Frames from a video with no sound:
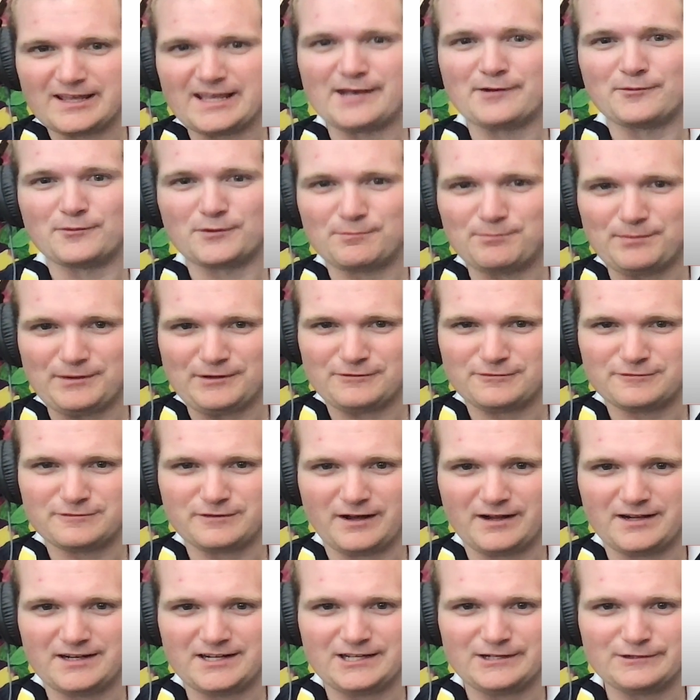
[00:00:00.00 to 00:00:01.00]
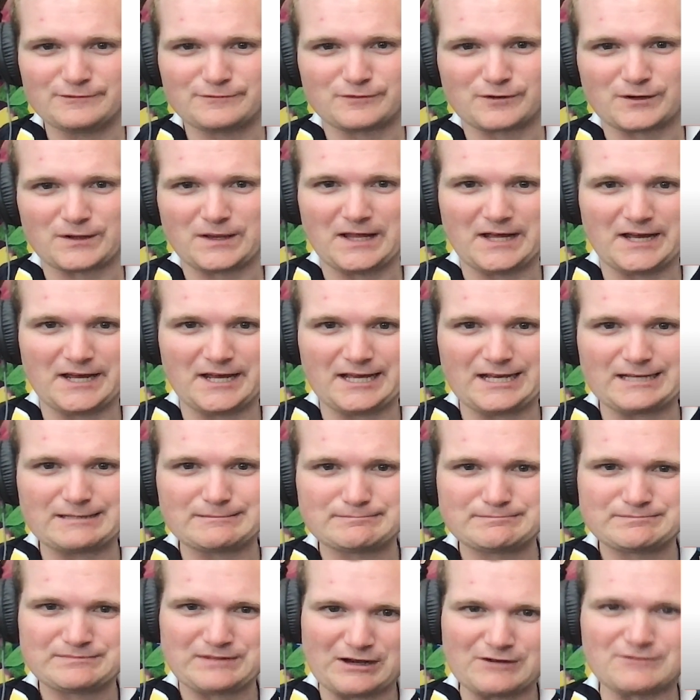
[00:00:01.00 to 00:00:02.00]
it would be funny for like
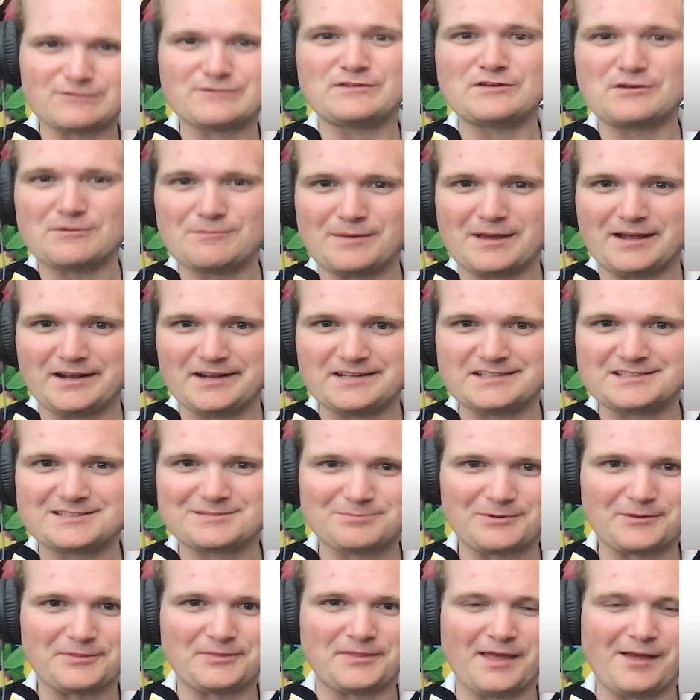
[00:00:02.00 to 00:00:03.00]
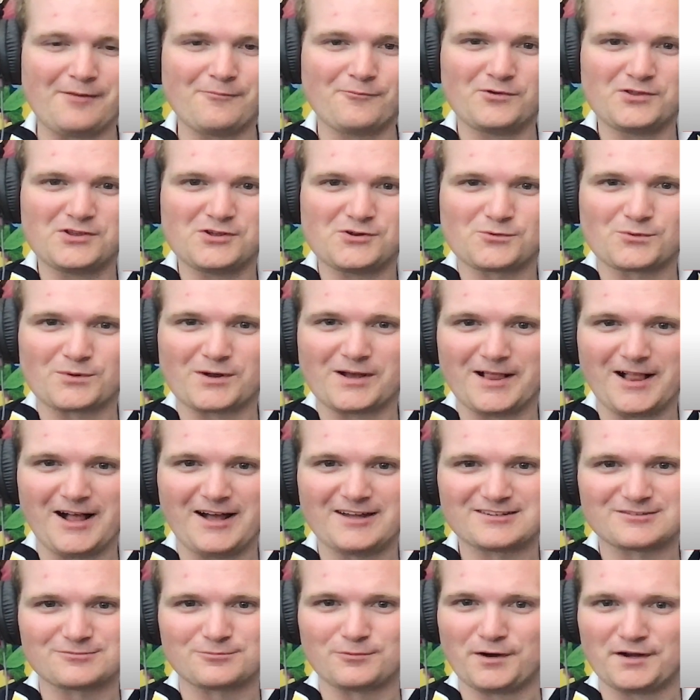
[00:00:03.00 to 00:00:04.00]
a few minutes, but then when you
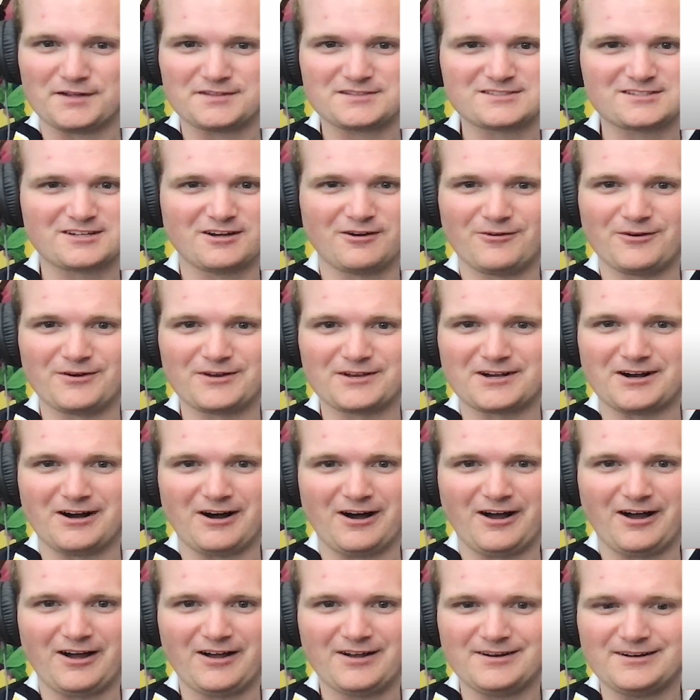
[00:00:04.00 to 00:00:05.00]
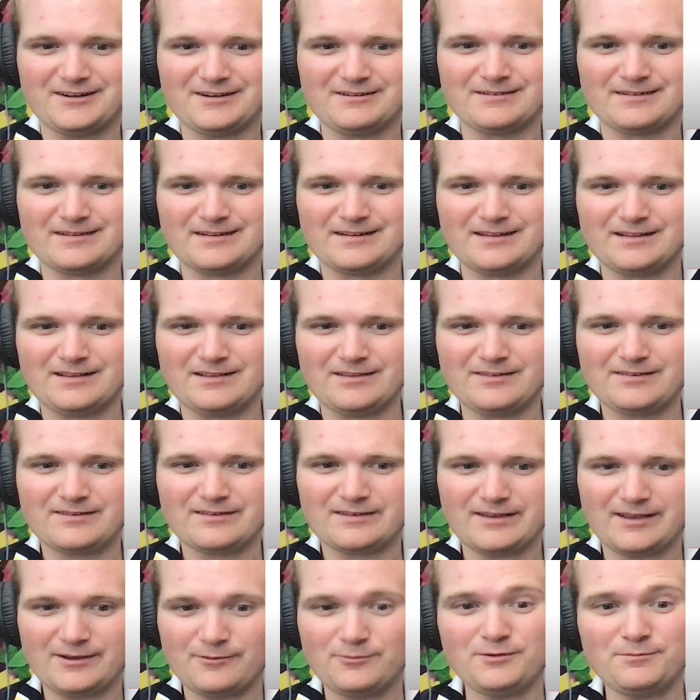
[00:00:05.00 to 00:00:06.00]
realize what's going on,
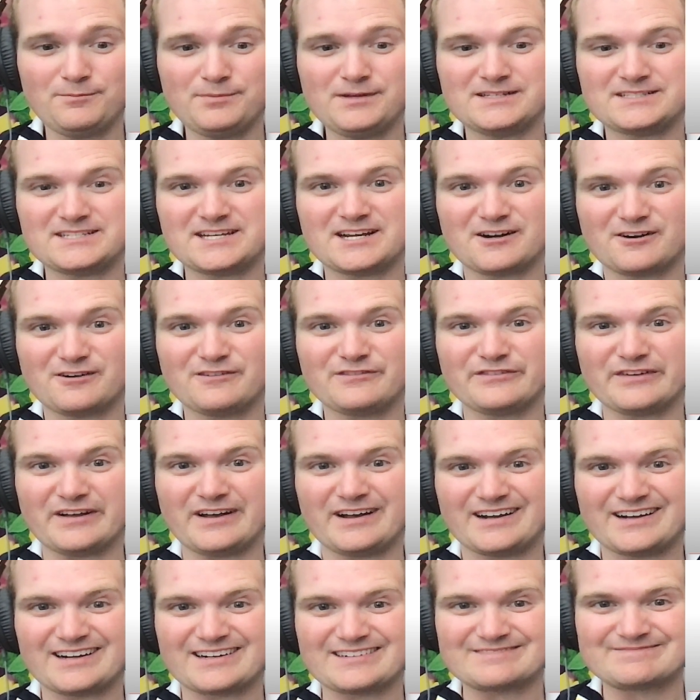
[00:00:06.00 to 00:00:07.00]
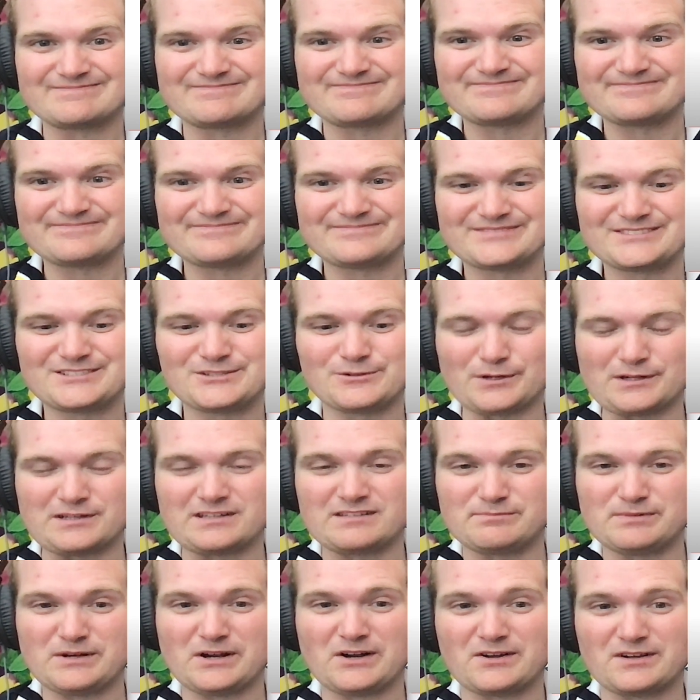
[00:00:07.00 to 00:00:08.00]
it would be terrifying to
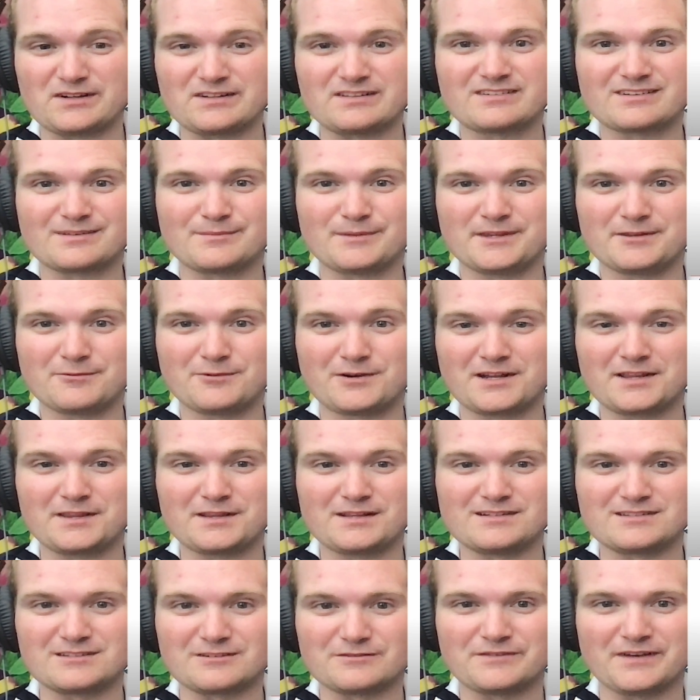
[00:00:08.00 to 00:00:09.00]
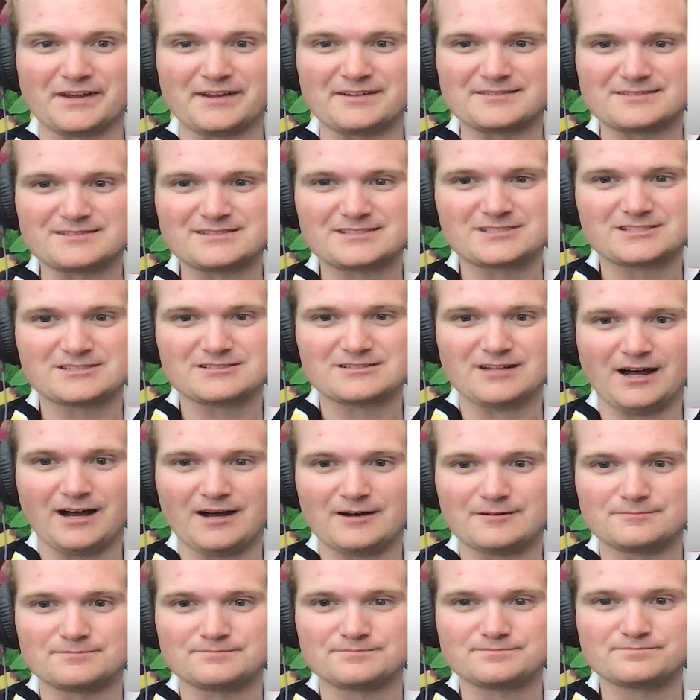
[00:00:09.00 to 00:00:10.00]
experience some one of these events
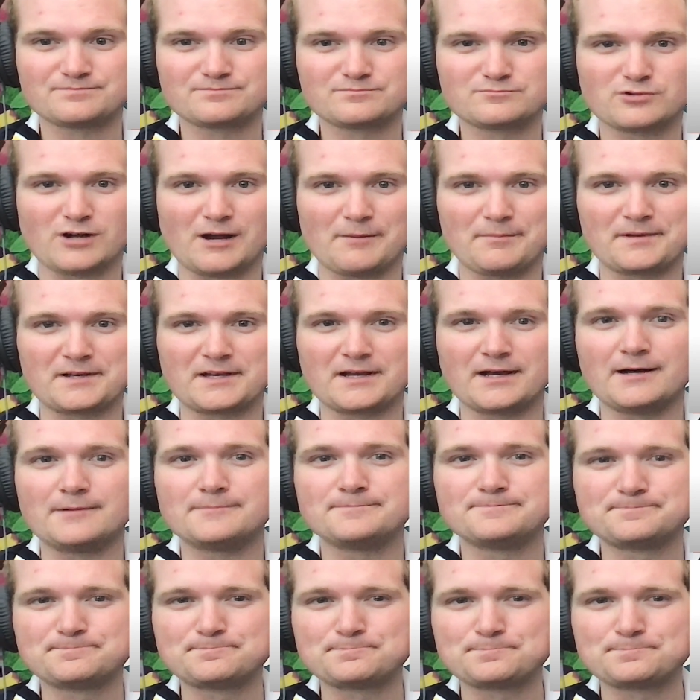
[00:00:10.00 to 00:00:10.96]
um, propping up